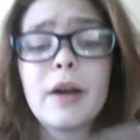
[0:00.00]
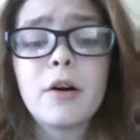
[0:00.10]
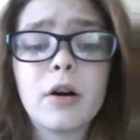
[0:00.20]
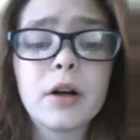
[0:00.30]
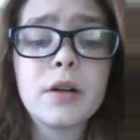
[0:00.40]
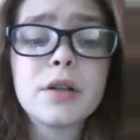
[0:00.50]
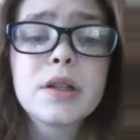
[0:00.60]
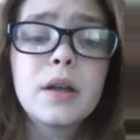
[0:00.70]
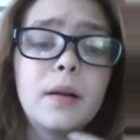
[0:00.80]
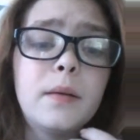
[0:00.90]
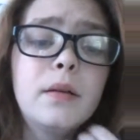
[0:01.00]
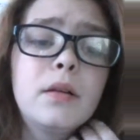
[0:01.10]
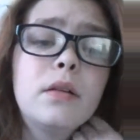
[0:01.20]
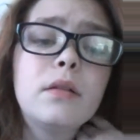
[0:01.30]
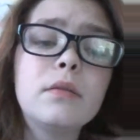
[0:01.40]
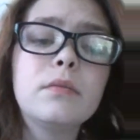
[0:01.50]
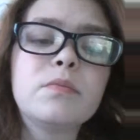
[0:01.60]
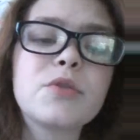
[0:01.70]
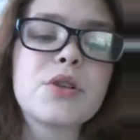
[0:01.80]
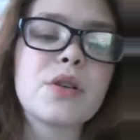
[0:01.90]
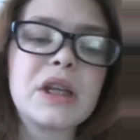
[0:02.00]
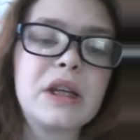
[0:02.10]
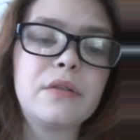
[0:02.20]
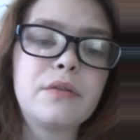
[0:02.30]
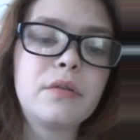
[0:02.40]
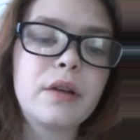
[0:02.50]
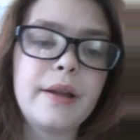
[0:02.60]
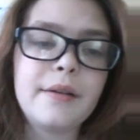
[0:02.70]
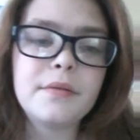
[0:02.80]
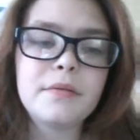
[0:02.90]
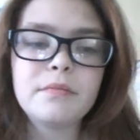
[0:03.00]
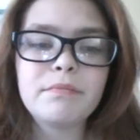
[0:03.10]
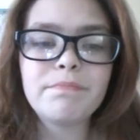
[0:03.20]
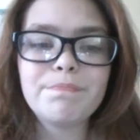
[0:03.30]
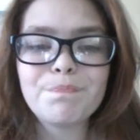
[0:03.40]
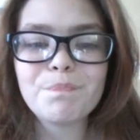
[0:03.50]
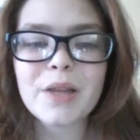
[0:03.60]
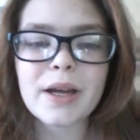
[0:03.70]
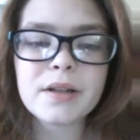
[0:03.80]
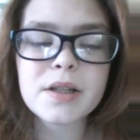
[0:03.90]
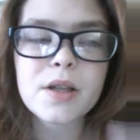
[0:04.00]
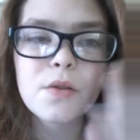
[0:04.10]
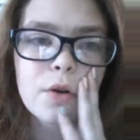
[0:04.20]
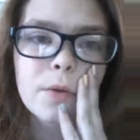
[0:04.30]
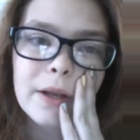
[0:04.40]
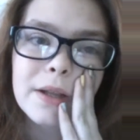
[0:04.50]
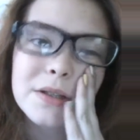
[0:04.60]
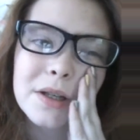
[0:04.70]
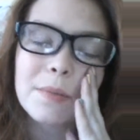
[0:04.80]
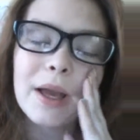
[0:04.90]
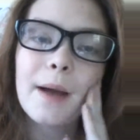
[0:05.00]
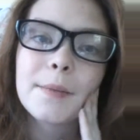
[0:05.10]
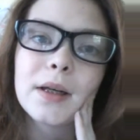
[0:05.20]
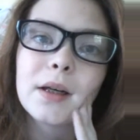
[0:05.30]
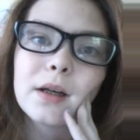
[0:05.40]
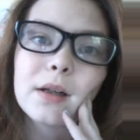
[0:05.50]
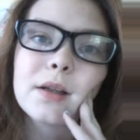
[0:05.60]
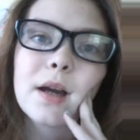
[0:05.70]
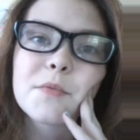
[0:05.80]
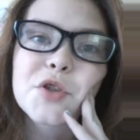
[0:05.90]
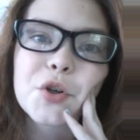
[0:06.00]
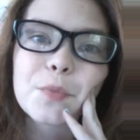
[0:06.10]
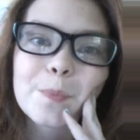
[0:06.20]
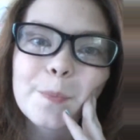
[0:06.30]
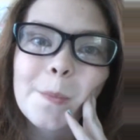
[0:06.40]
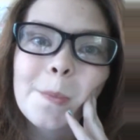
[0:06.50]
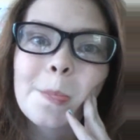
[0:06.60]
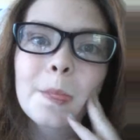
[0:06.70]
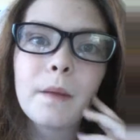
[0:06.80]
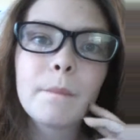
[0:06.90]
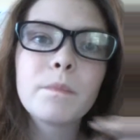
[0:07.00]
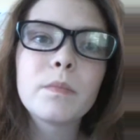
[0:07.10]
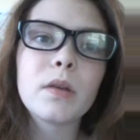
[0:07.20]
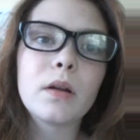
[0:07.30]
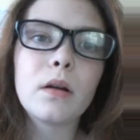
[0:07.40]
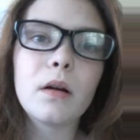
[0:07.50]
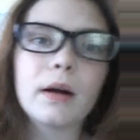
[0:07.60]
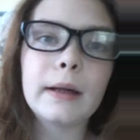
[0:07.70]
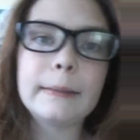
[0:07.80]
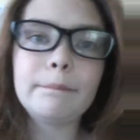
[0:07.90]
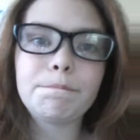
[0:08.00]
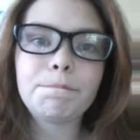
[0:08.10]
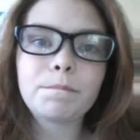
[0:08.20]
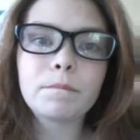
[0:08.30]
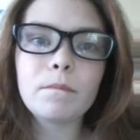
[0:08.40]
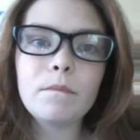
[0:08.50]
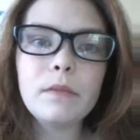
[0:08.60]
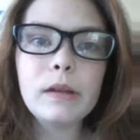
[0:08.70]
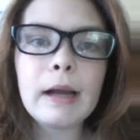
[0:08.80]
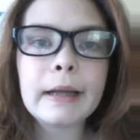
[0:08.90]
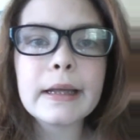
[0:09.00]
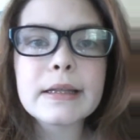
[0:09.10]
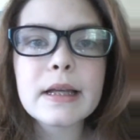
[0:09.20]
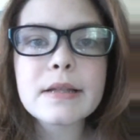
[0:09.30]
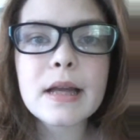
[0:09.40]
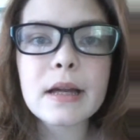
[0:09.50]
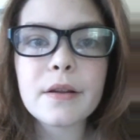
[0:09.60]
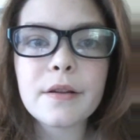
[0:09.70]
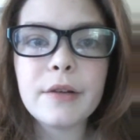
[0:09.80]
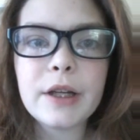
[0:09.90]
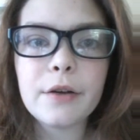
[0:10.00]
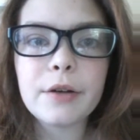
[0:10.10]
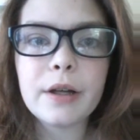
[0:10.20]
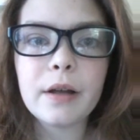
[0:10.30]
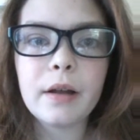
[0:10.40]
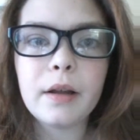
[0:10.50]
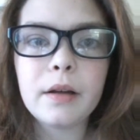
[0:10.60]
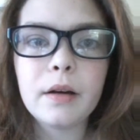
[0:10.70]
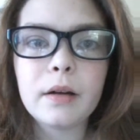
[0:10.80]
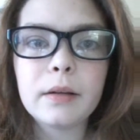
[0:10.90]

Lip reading: my heart to just leave, and that doesn't look like it's going to be happening anytime soon. I guess that's the end of the video today.